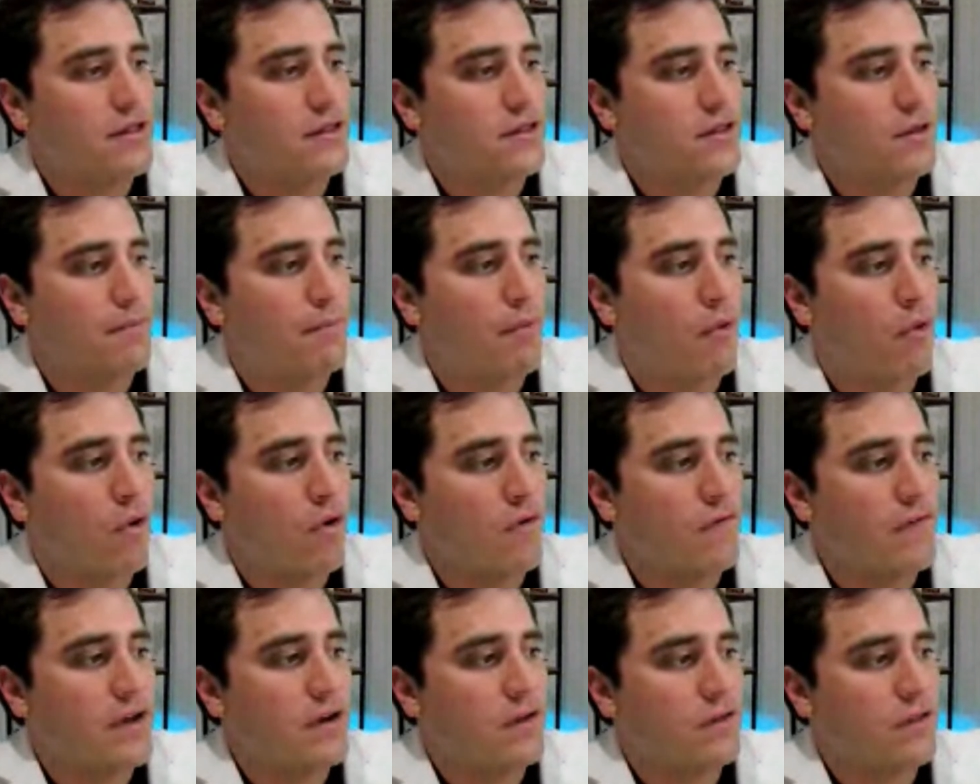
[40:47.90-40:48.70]
The
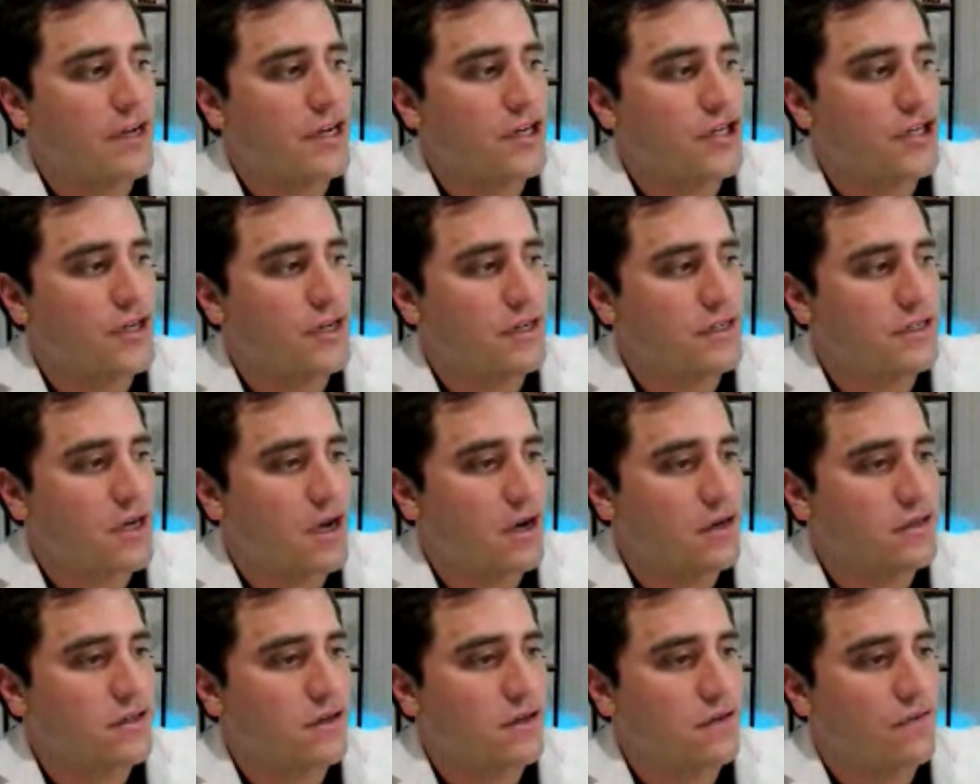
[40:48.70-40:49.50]
poor ventilation and
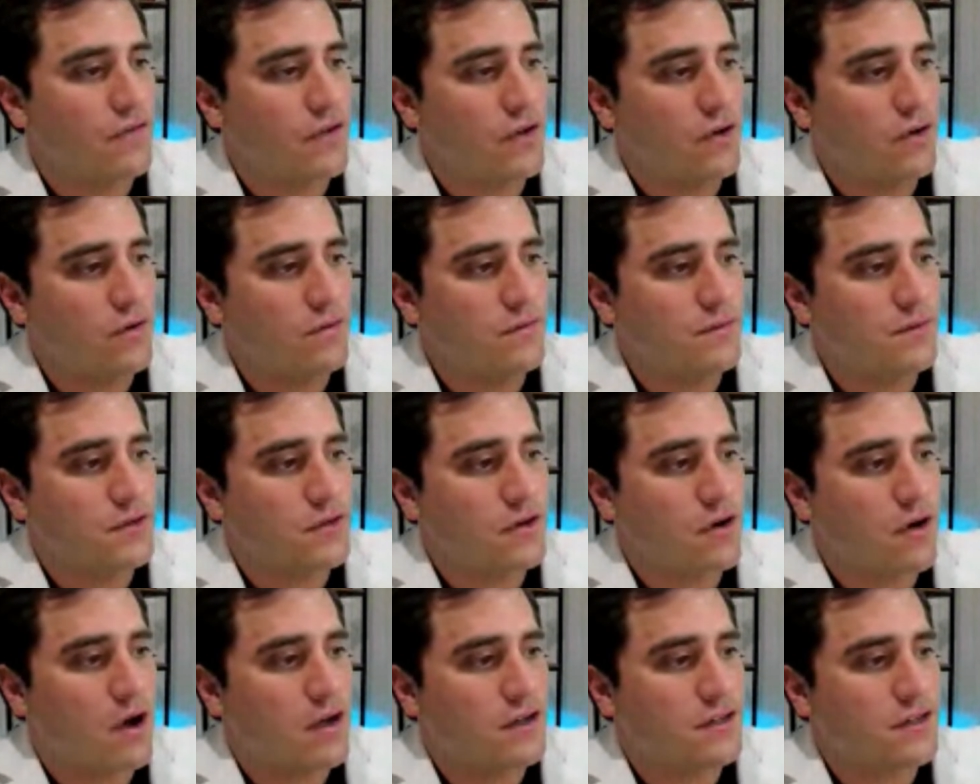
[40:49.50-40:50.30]
toxic fumes
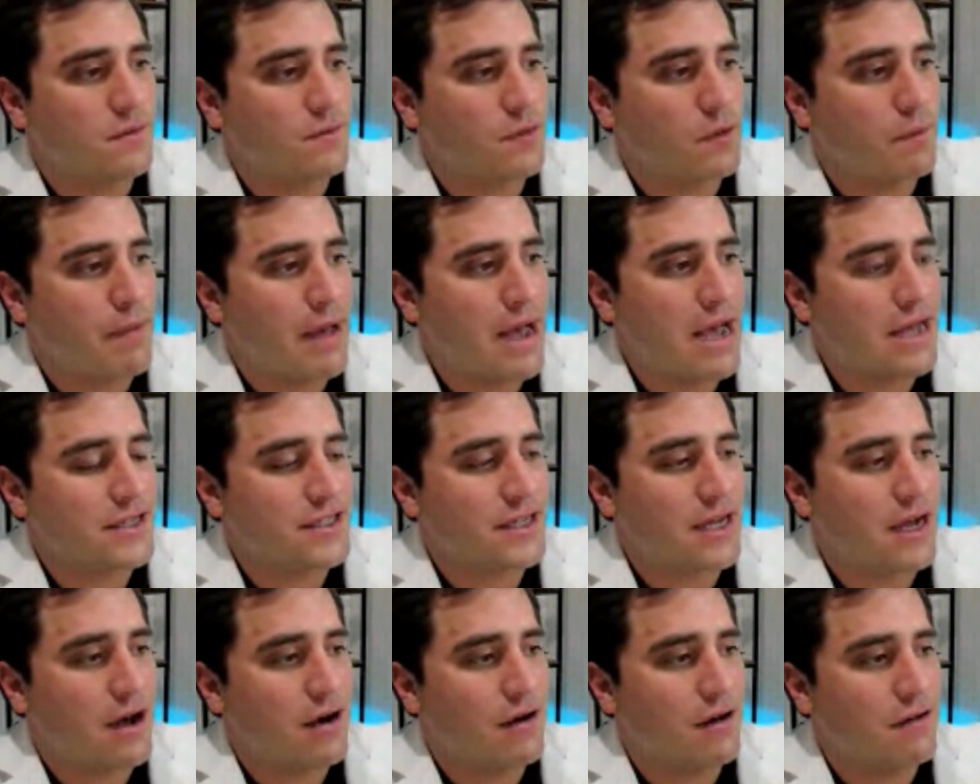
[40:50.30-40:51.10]
caused him to
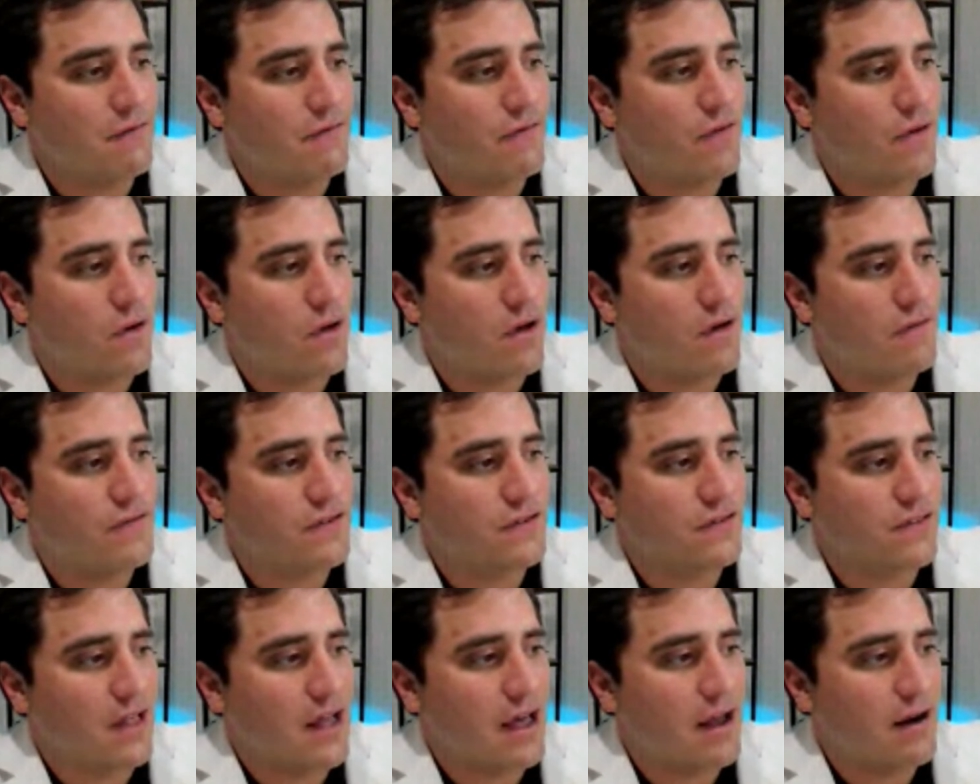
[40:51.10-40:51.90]
pass out and fall off
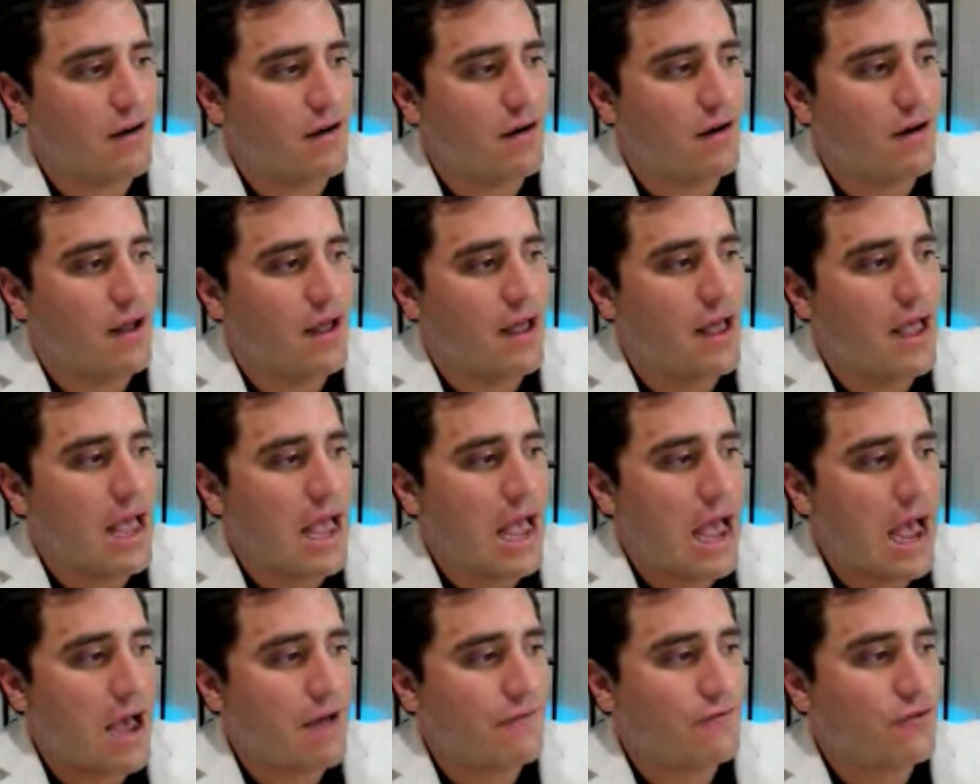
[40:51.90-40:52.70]
his ladder,
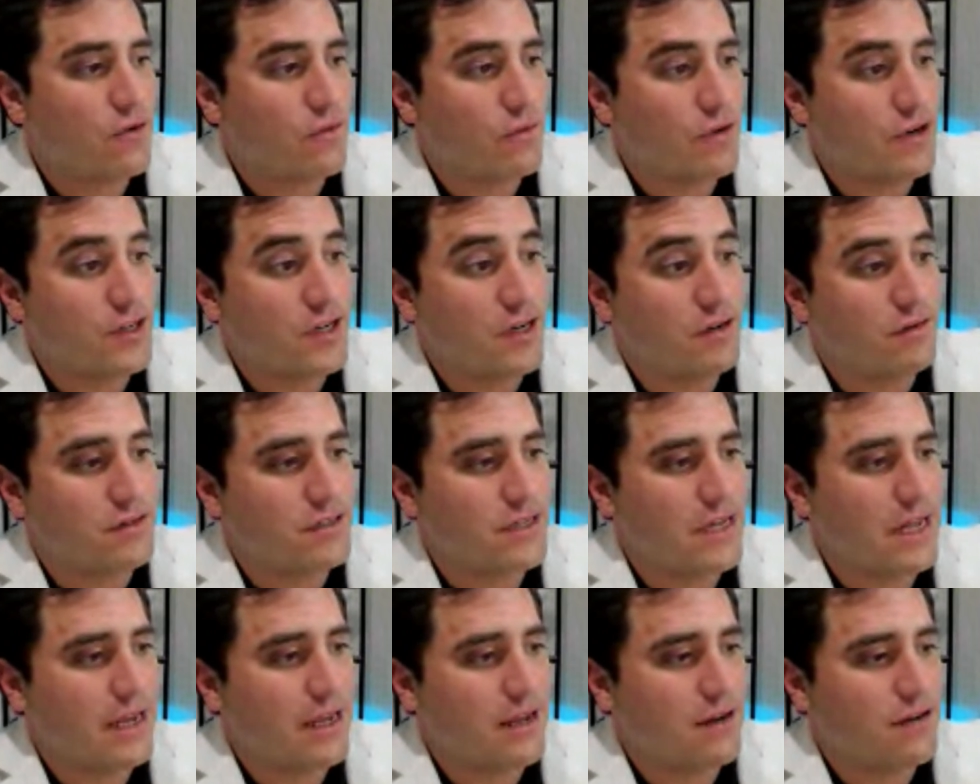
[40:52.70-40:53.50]
after which he was
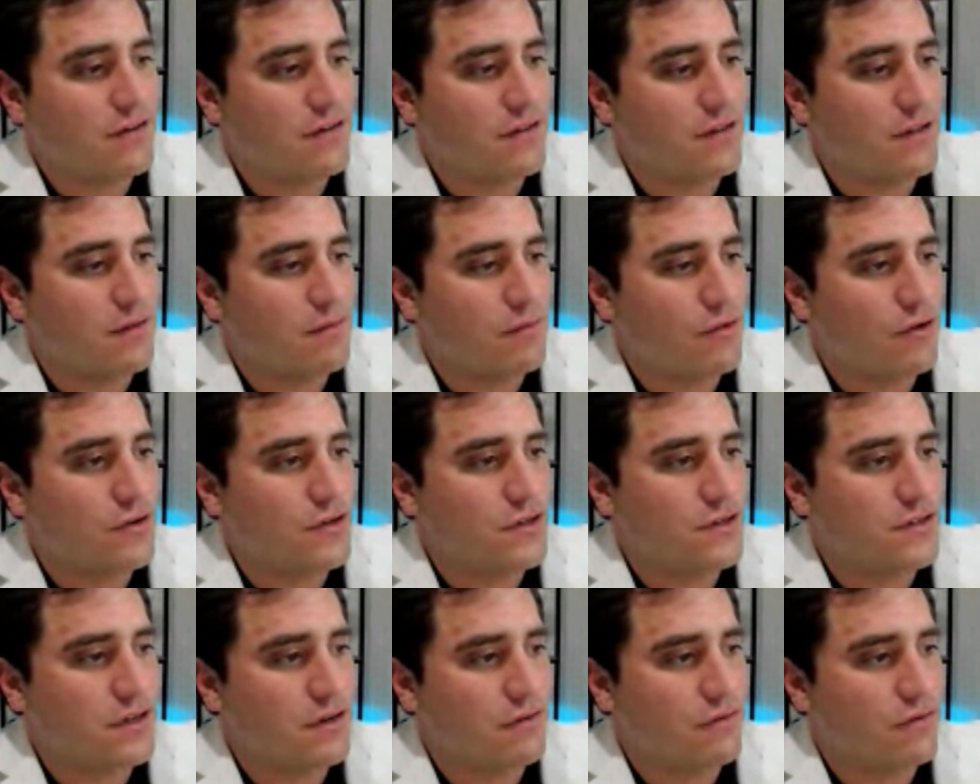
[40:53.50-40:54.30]
taken to the
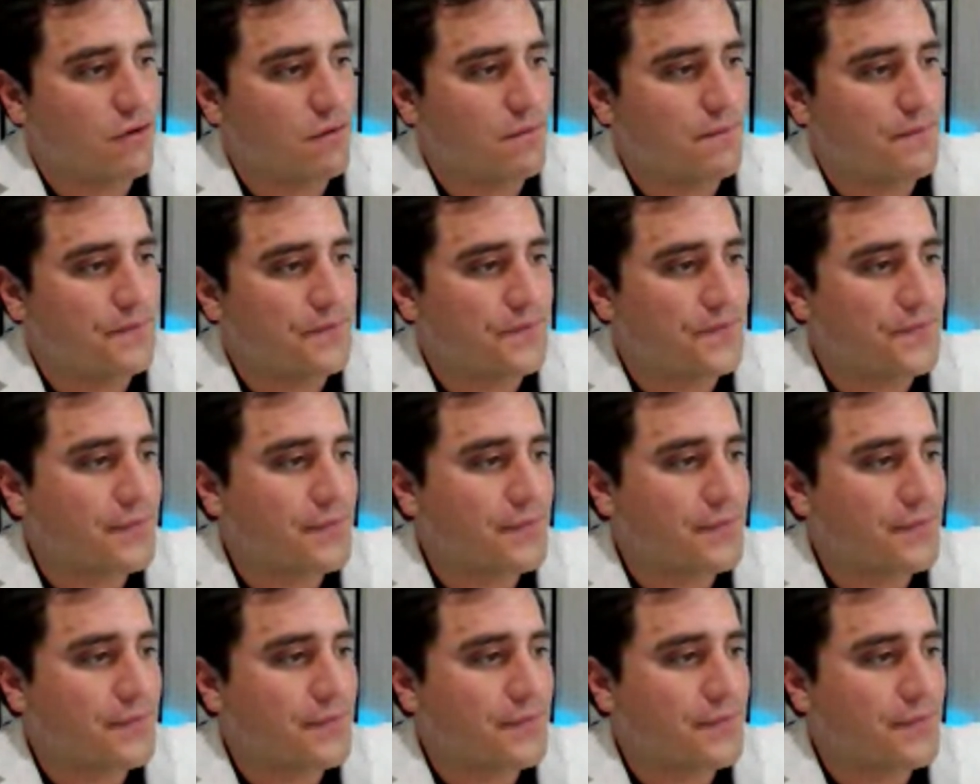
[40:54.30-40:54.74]
emergency room.